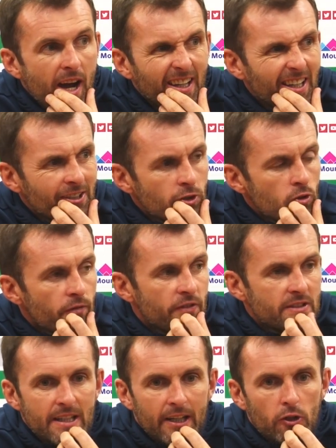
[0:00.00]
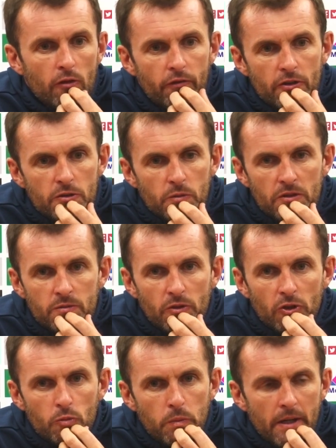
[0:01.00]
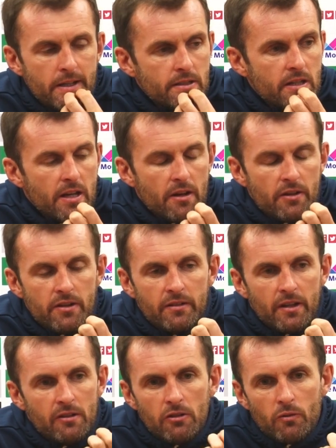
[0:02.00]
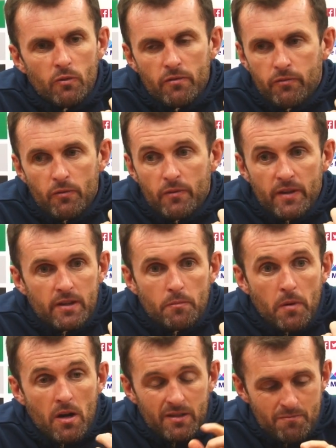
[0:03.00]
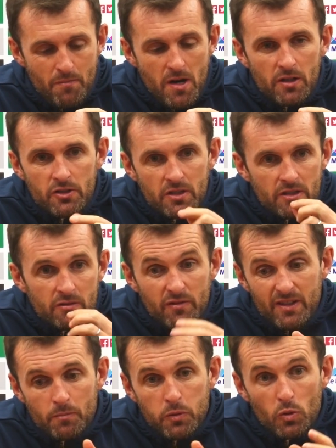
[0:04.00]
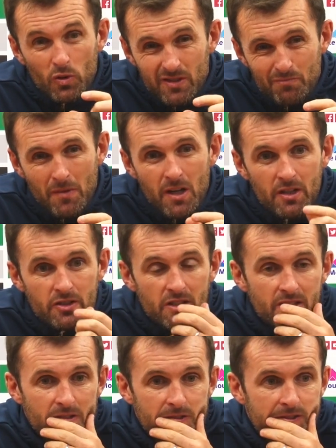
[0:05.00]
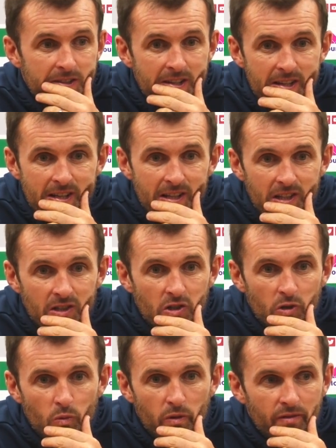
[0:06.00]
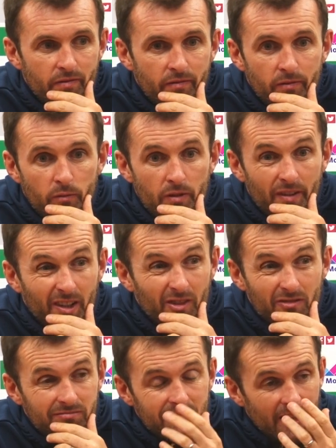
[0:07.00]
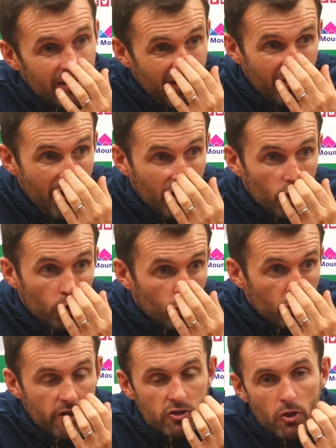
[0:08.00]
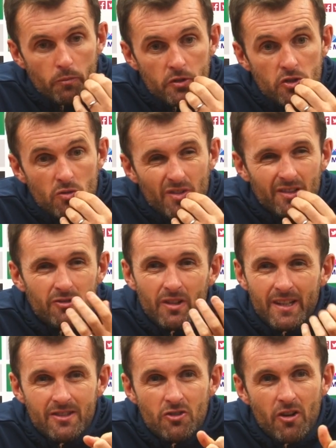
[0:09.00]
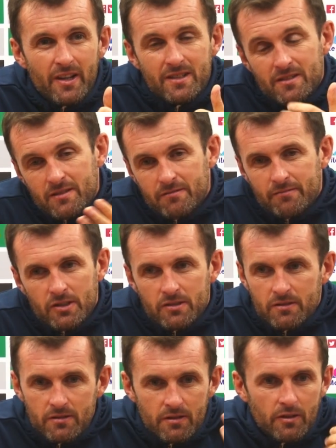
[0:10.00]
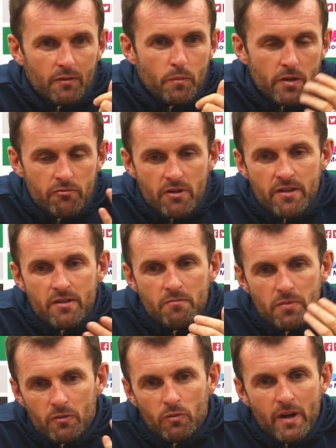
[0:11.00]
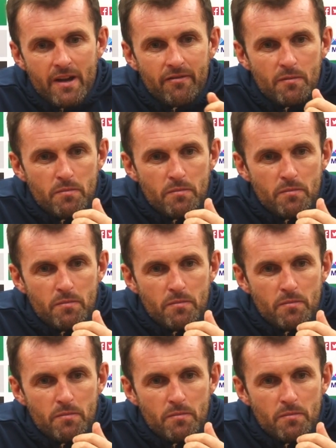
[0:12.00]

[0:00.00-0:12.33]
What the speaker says: I don't know if it's a lack of confidence, because we've got good players here, and look, we've hit the bar, it's margins, we've hit the post, margins. You know, we've had a glorious opportunity. So it's not, it's just a bit of rhythm, bit of whatever.